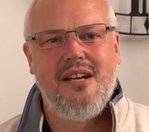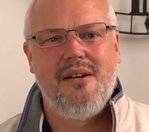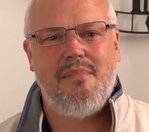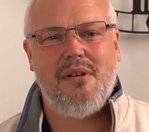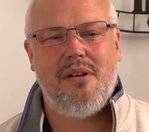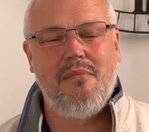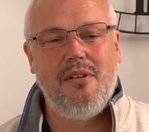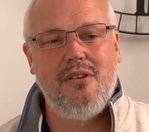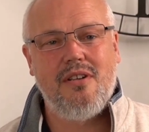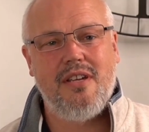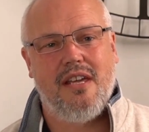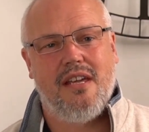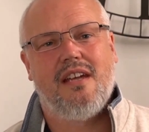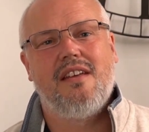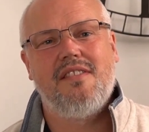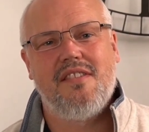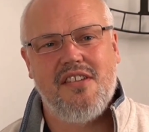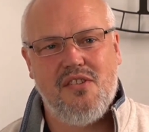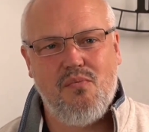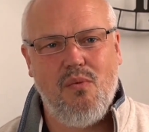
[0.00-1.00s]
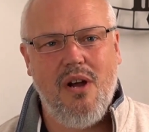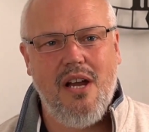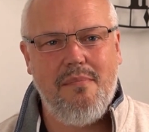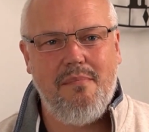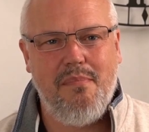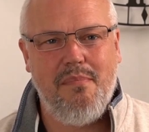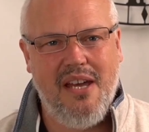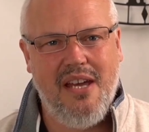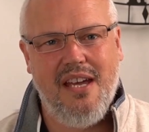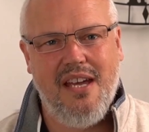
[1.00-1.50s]
But I'm looking at this
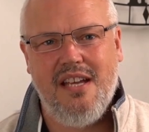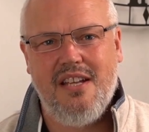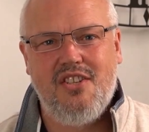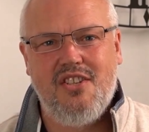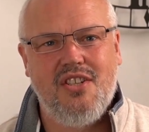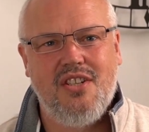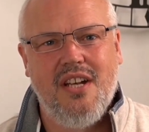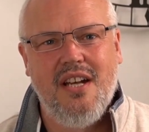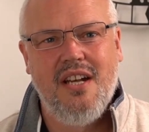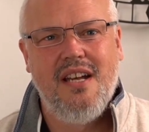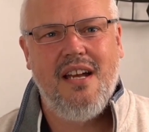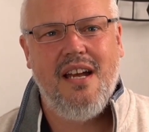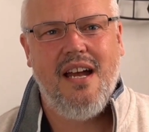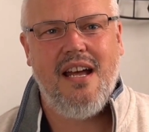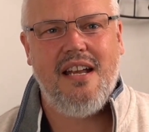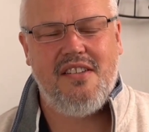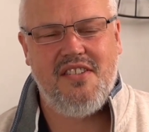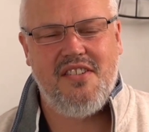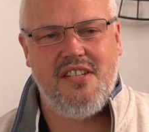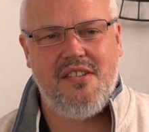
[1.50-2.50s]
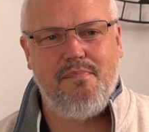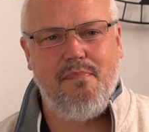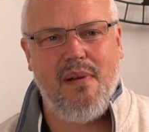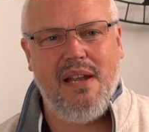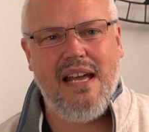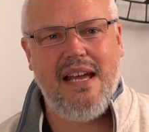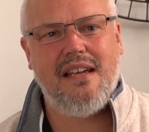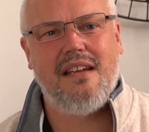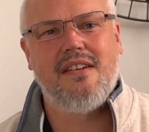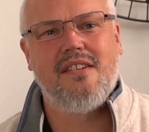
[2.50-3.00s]
white page and it's as
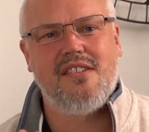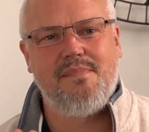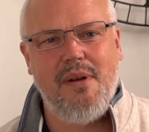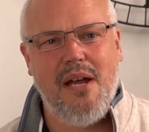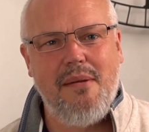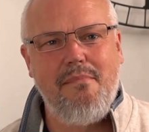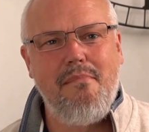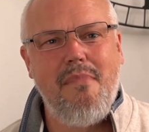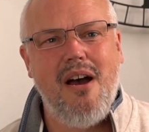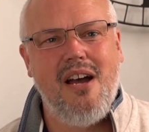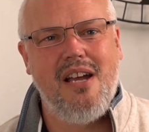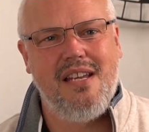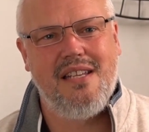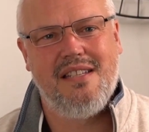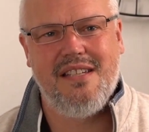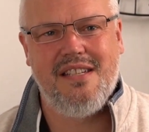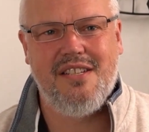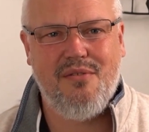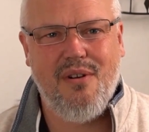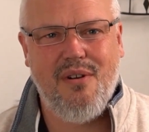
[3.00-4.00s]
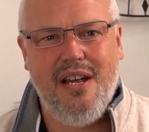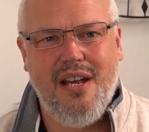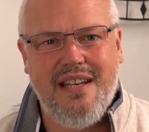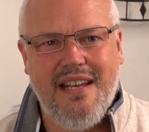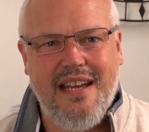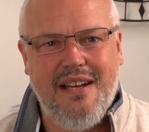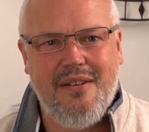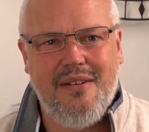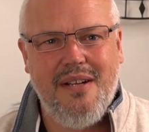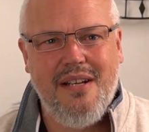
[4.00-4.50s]
blank as my mind is right
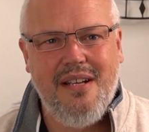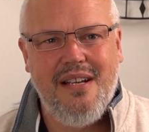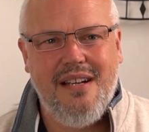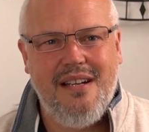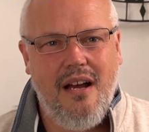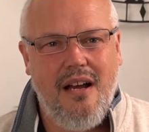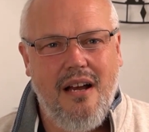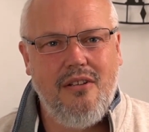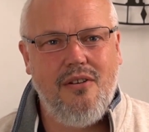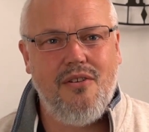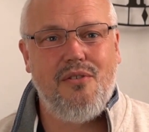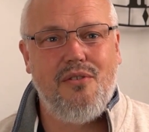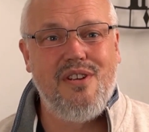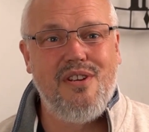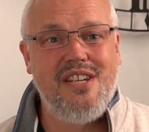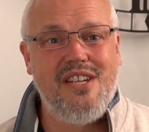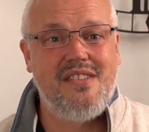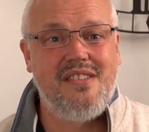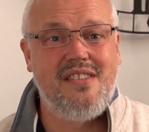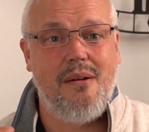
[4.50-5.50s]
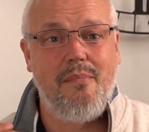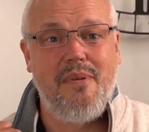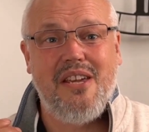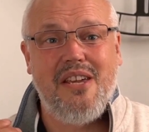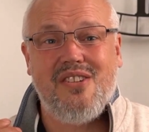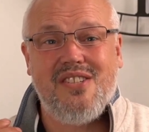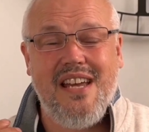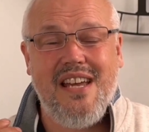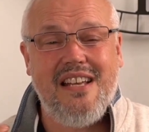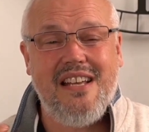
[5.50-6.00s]
now. A lot of the reasons are
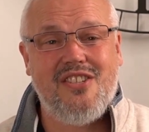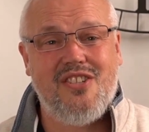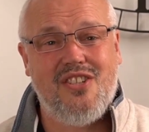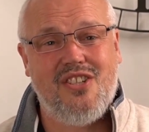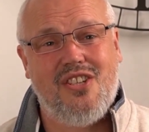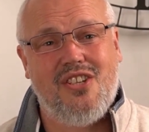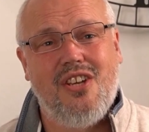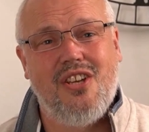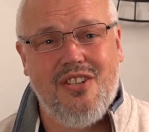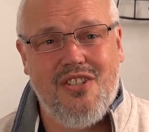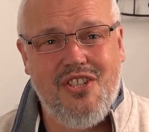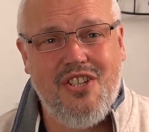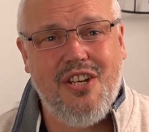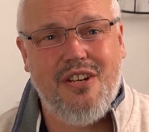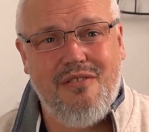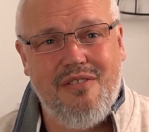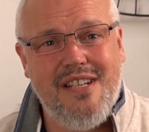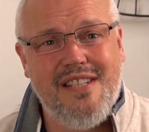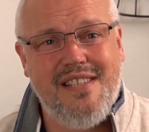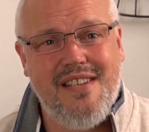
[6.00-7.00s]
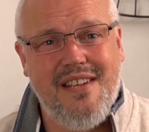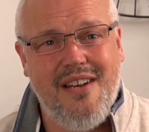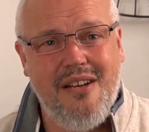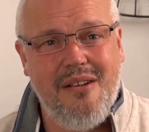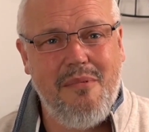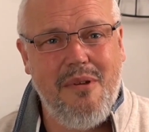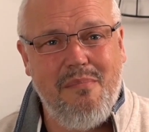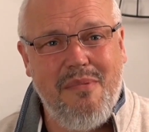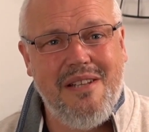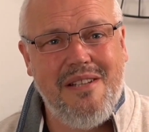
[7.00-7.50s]
because I had such a great
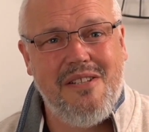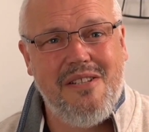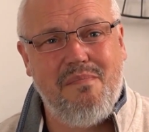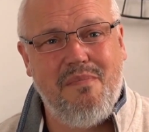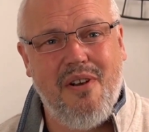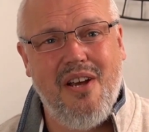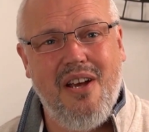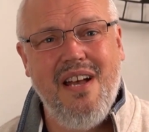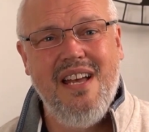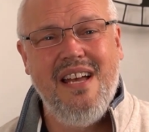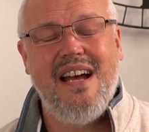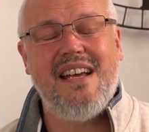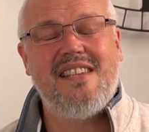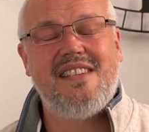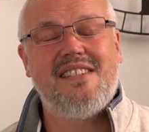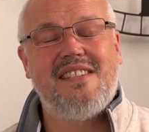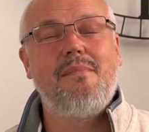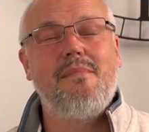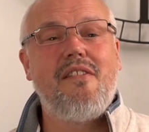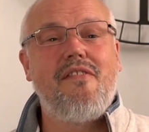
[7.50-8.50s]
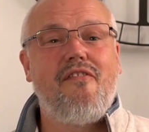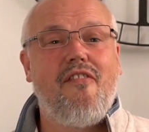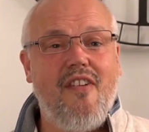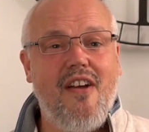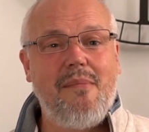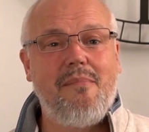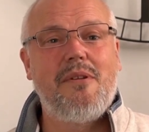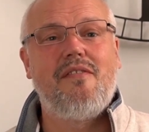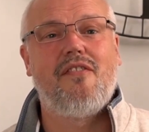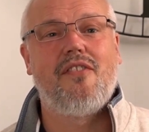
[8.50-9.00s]
time in Middlesbrough. I see my
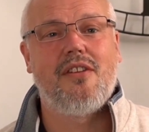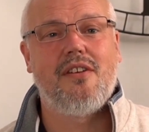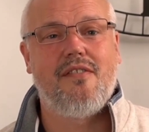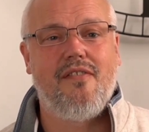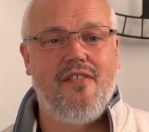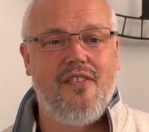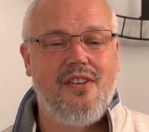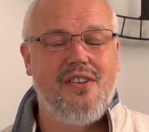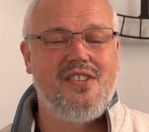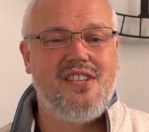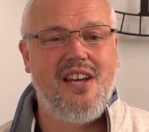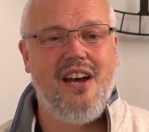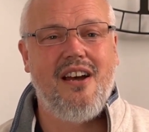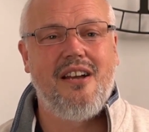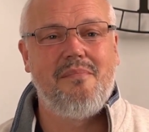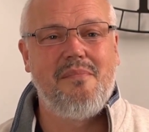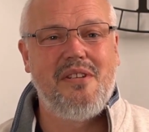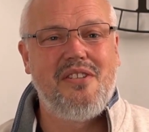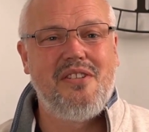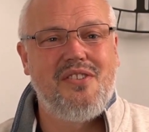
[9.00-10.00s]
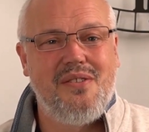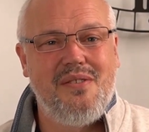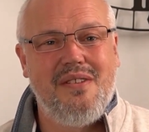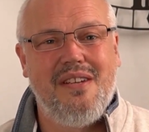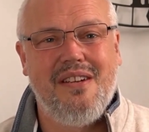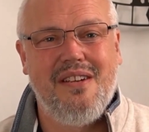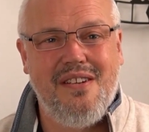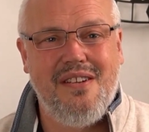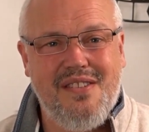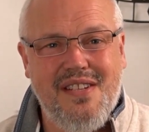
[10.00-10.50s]
family for the first time in two
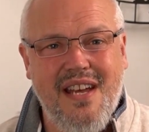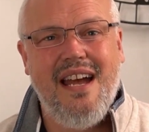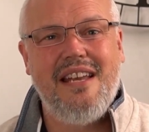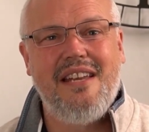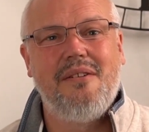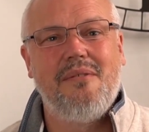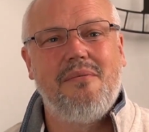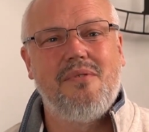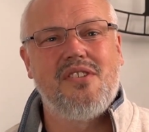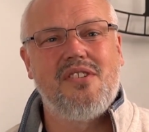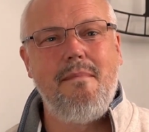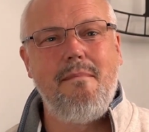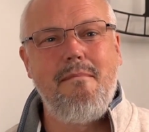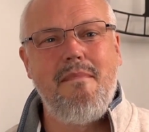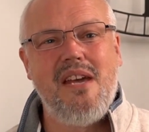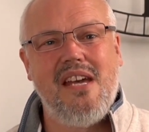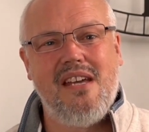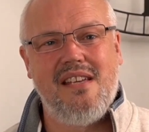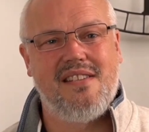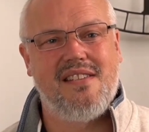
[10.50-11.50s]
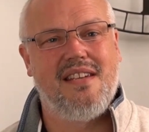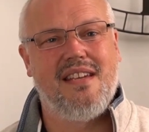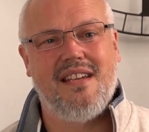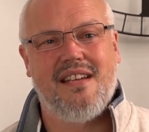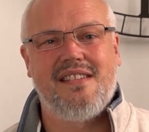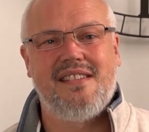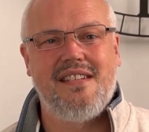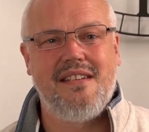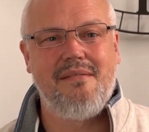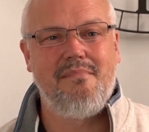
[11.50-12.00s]
years and it was amazing.
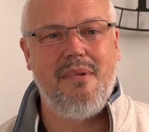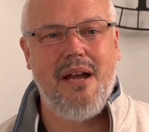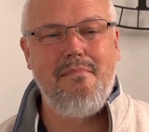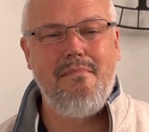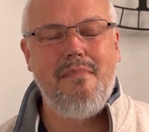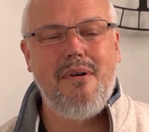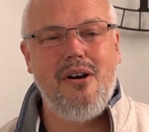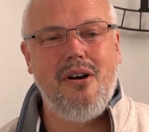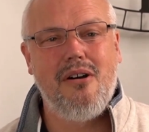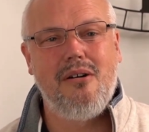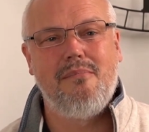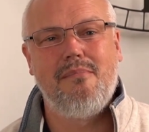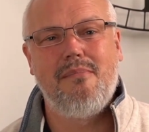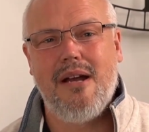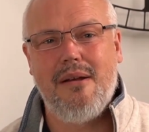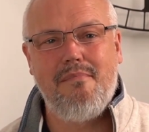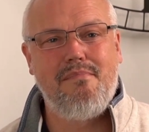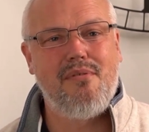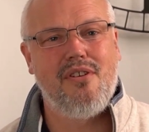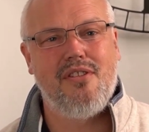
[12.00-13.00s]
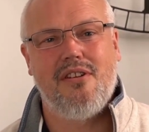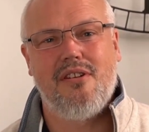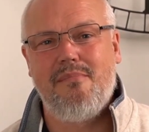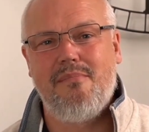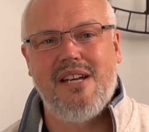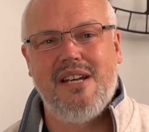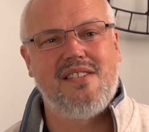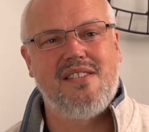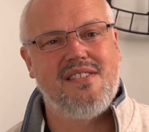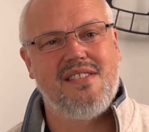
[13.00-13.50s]
I see my mom, my brother,
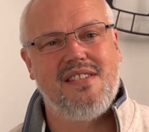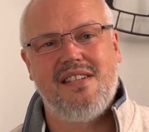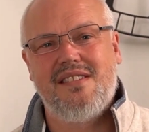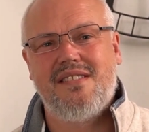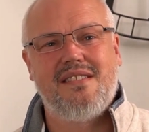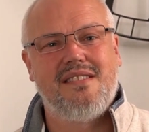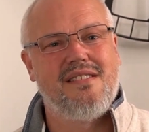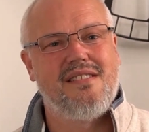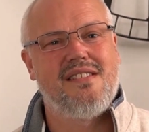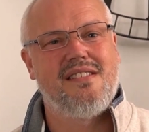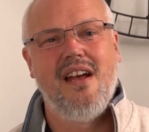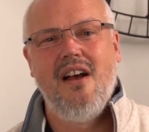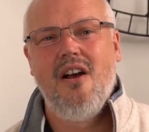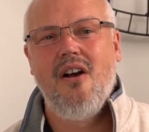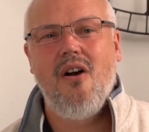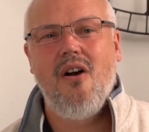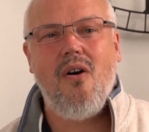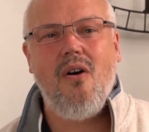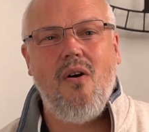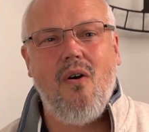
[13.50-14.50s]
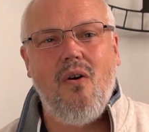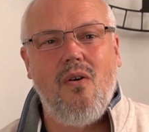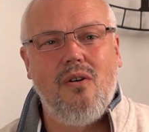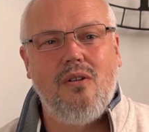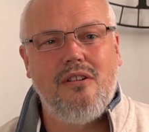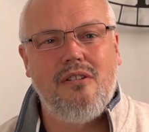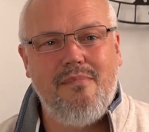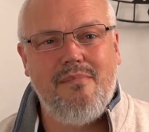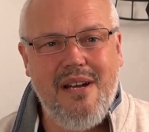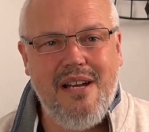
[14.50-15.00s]
my sisters,
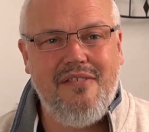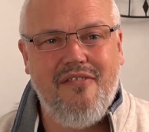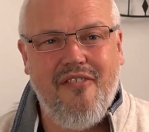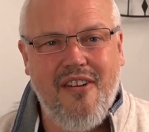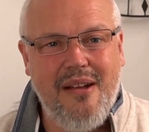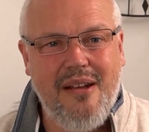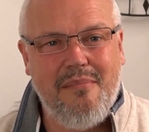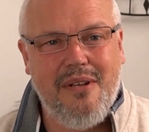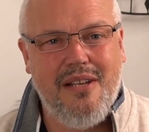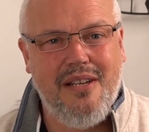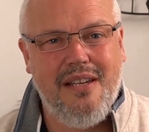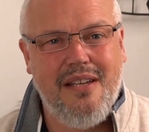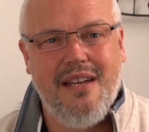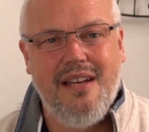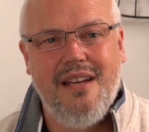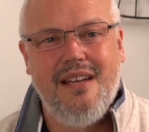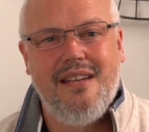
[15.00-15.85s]
all of my family.